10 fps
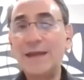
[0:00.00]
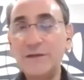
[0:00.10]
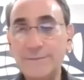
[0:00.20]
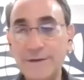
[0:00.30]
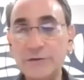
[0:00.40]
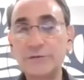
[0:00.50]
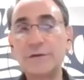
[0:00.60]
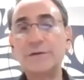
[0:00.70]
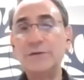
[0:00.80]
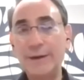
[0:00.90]

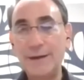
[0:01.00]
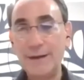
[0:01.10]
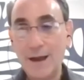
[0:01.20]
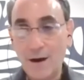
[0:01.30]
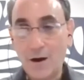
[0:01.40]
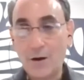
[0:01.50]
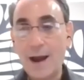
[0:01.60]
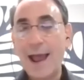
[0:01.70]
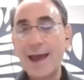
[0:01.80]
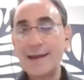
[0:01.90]
individuals are doing
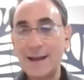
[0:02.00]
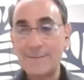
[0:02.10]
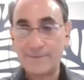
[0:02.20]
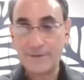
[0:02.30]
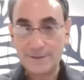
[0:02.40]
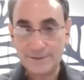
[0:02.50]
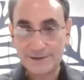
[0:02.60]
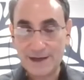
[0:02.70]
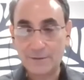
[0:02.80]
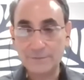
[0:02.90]
are adding up for
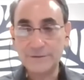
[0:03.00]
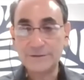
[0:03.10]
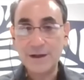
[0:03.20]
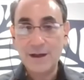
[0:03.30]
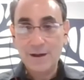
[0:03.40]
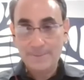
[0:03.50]
themselves,